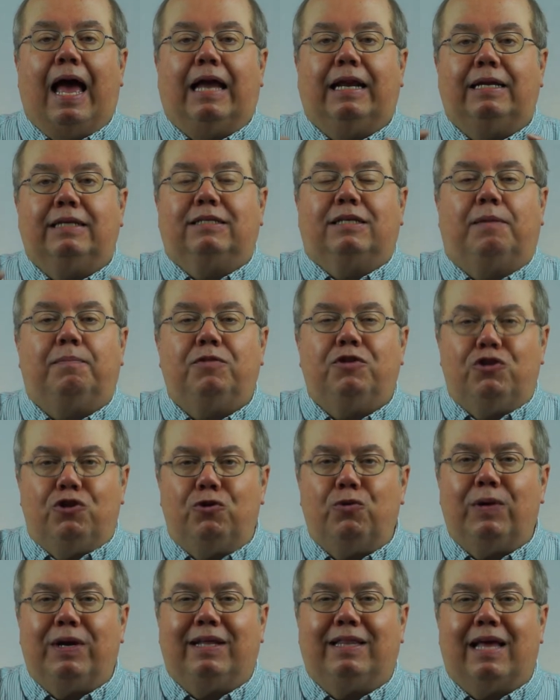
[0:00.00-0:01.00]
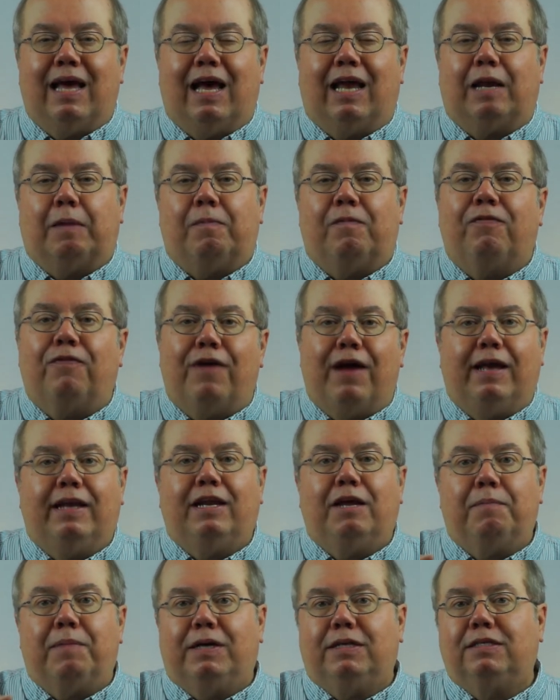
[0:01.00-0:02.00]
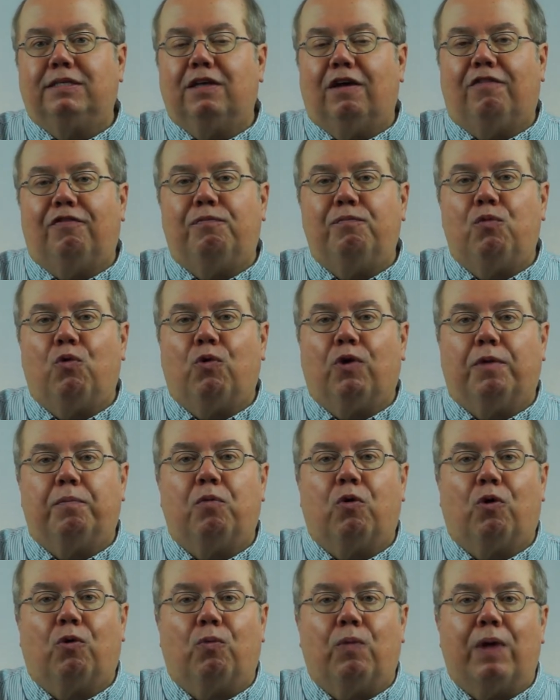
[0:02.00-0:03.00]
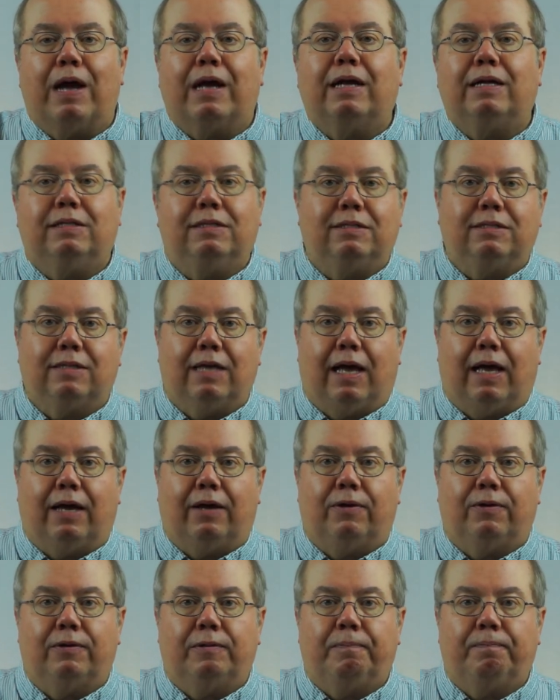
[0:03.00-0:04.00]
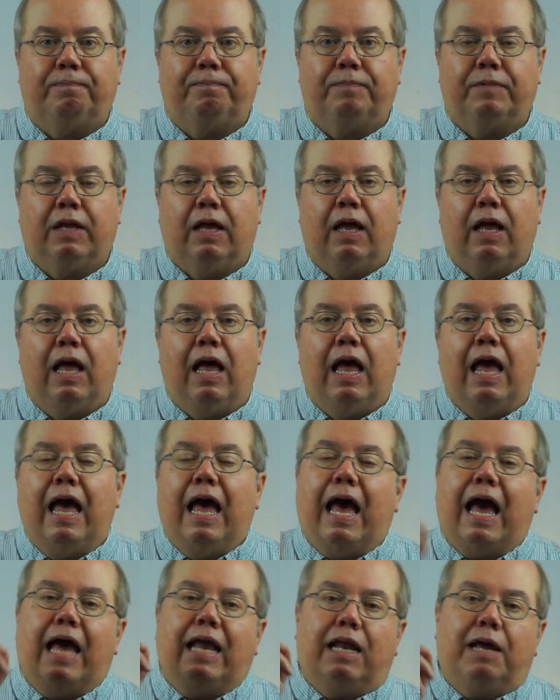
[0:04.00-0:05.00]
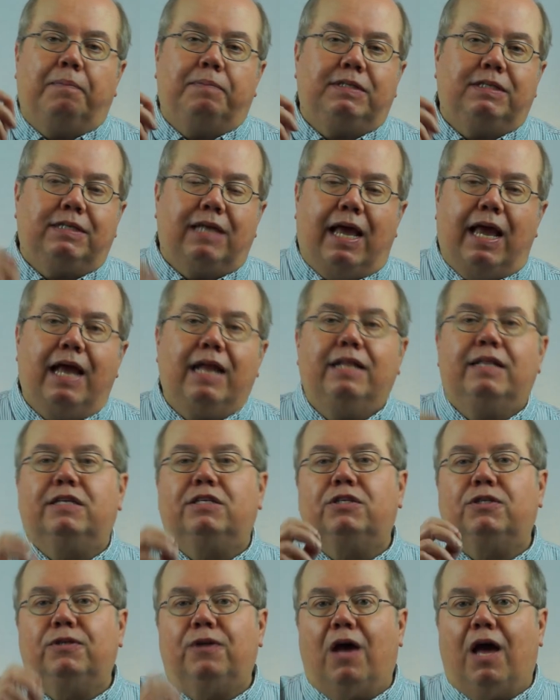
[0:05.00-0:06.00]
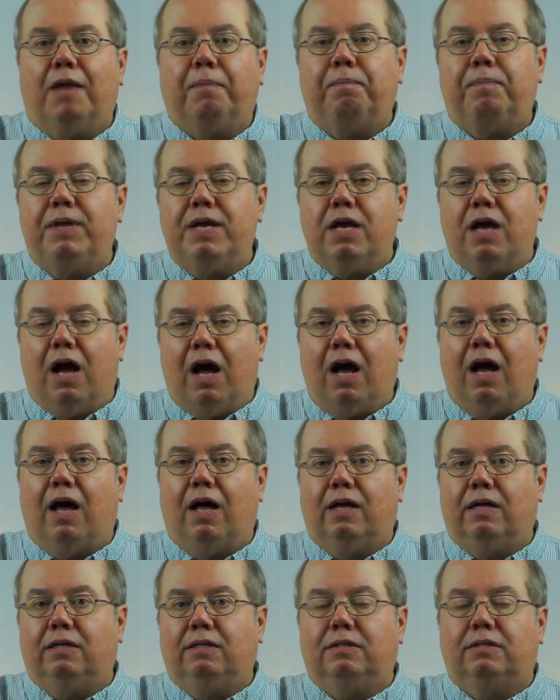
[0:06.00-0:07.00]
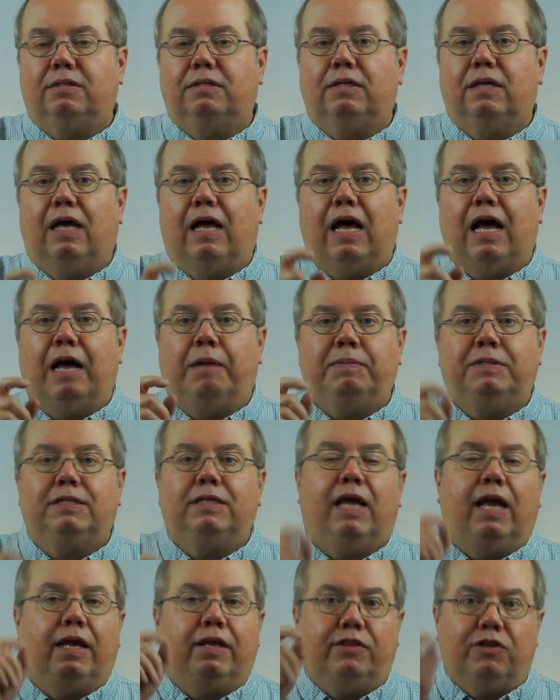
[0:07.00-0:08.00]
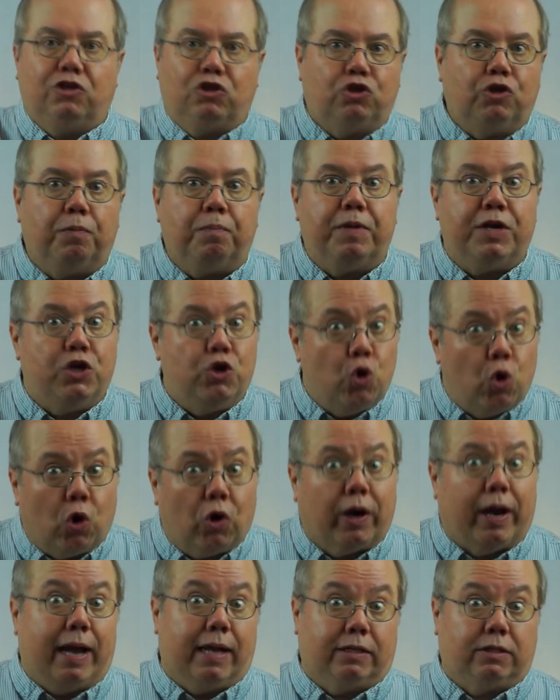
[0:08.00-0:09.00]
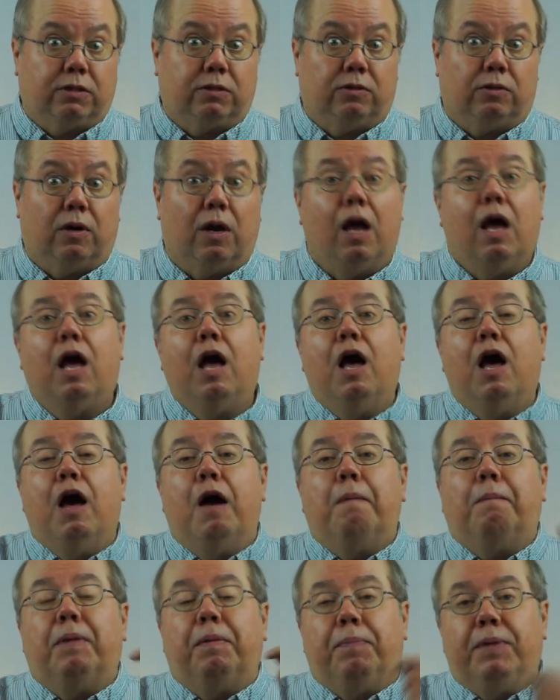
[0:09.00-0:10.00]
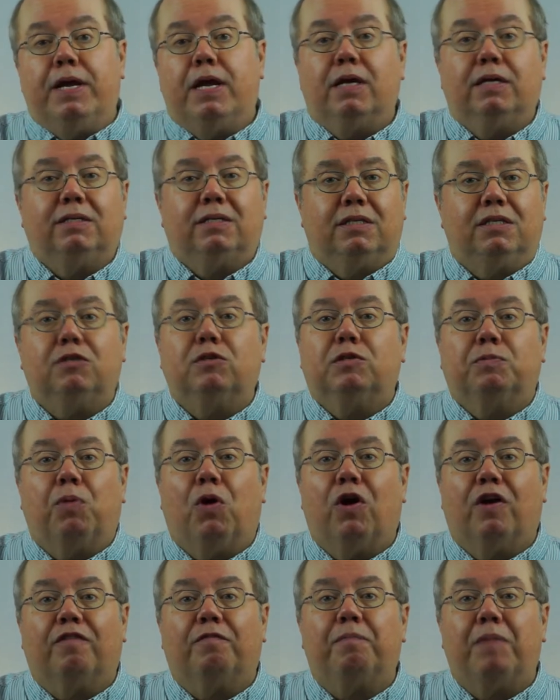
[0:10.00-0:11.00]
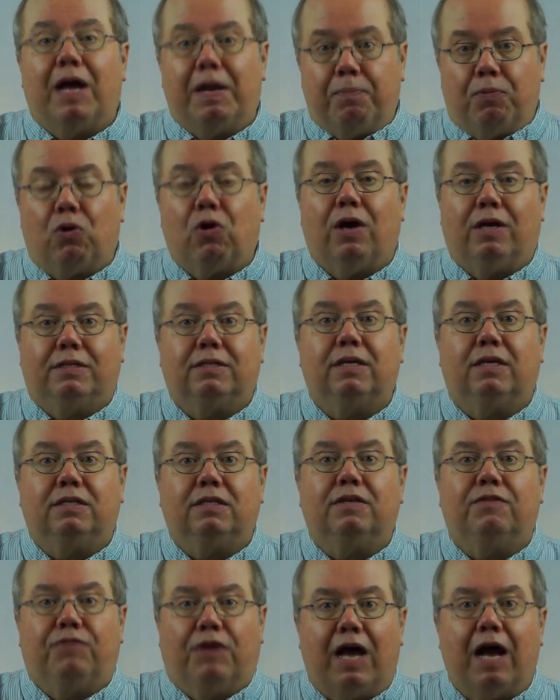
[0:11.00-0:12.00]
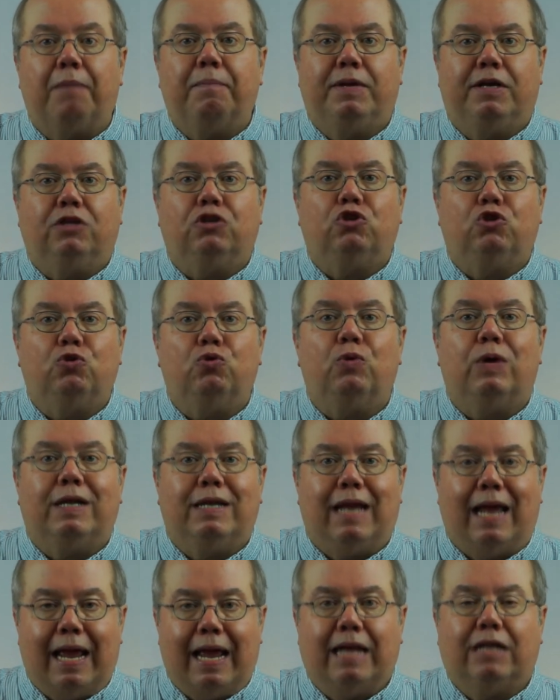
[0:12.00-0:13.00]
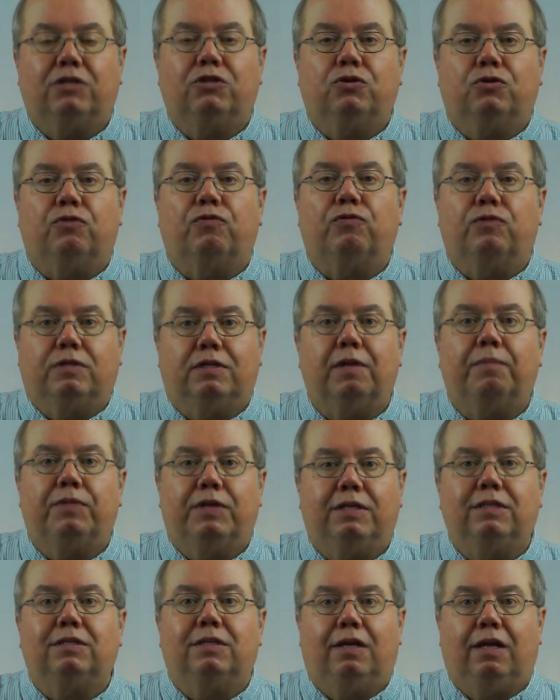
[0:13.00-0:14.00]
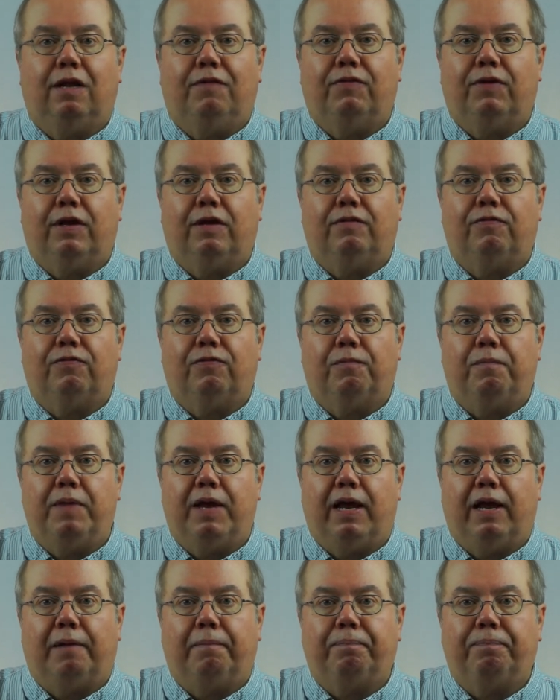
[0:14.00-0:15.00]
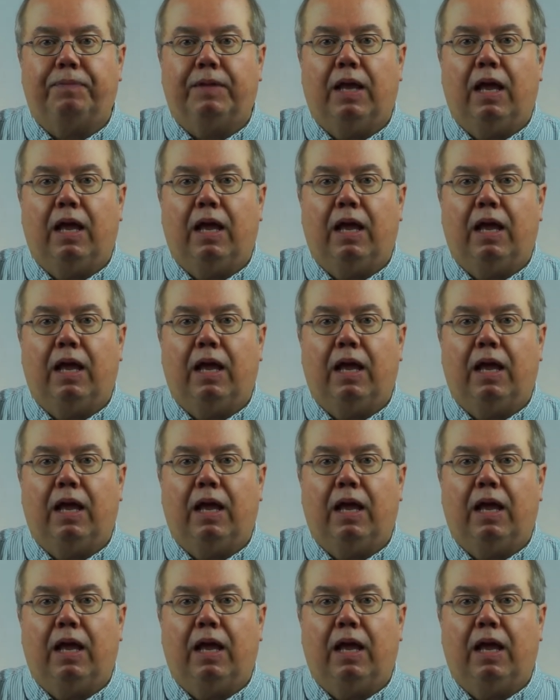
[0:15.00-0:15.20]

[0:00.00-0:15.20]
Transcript: And as I'm doing that, I'm finding myself more and more reconciled. And I'm saying this not because I'm saying this should be your answer, but because this is part of my process of coming to an answer for something significant for me.